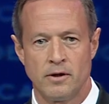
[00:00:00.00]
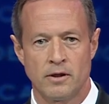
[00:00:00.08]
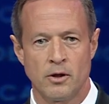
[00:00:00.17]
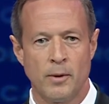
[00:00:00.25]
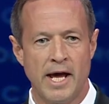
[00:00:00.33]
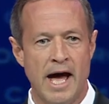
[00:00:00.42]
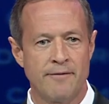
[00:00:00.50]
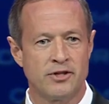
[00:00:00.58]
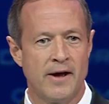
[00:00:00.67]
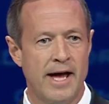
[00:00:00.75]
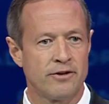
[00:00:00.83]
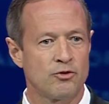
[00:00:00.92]
that we have to
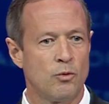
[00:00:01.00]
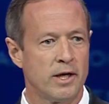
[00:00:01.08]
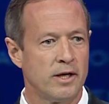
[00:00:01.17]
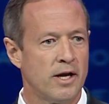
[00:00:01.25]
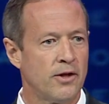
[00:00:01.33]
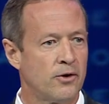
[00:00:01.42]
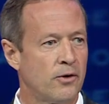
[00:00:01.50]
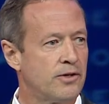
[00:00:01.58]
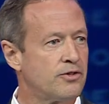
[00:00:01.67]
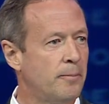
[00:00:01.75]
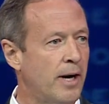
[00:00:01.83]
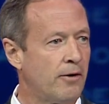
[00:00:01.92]
ask one another as
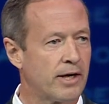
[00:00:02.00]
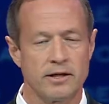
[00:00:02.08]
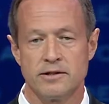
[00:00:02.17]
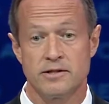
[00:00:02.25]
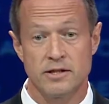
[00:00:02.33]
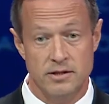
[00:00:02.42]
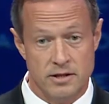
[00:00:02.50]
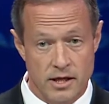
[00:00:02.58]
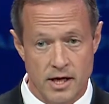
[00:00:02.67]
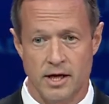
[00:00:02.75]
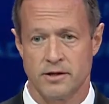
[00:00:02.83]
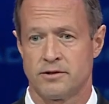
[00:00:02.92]
Americans, is
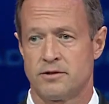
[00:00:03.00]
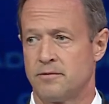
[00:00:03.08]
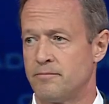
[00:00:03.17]
this: